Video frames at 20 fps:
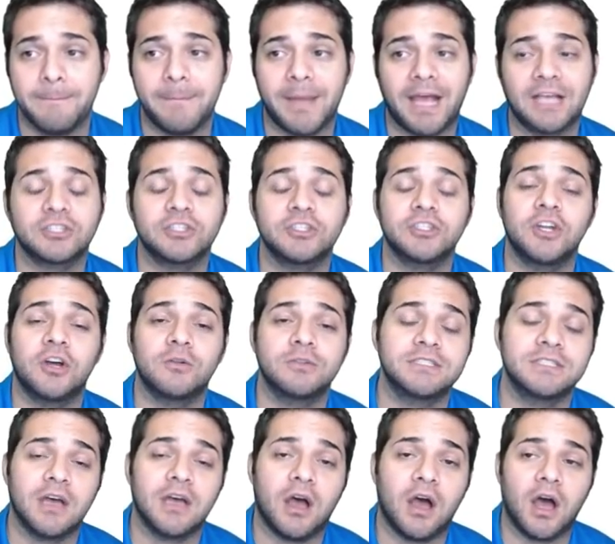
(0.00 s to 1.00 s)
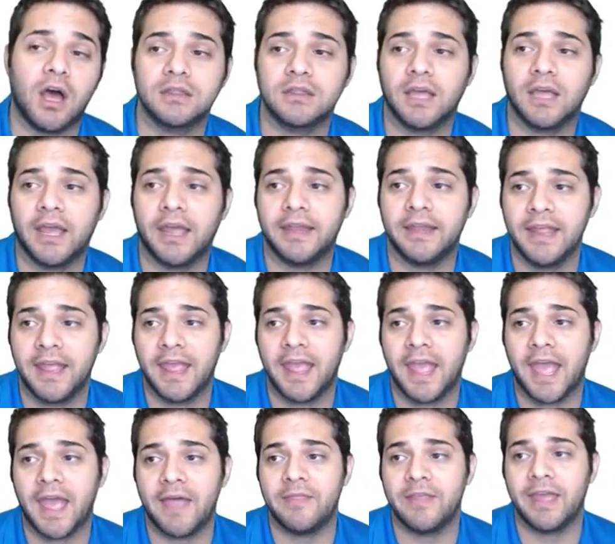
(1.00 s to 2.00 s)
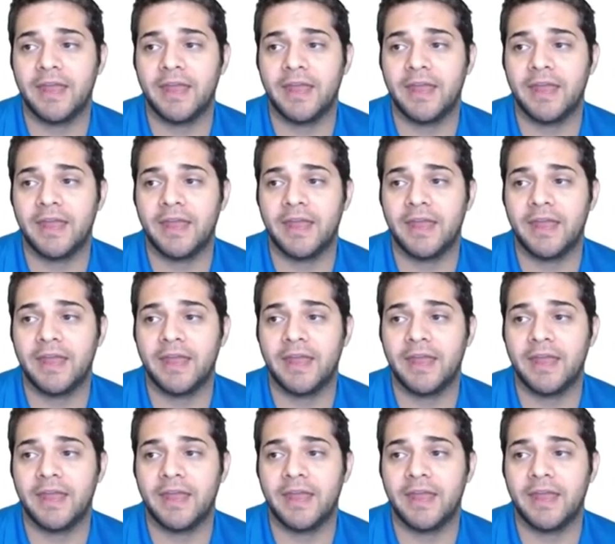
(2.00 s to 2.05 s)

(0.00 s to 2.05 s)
masternodes dot online, and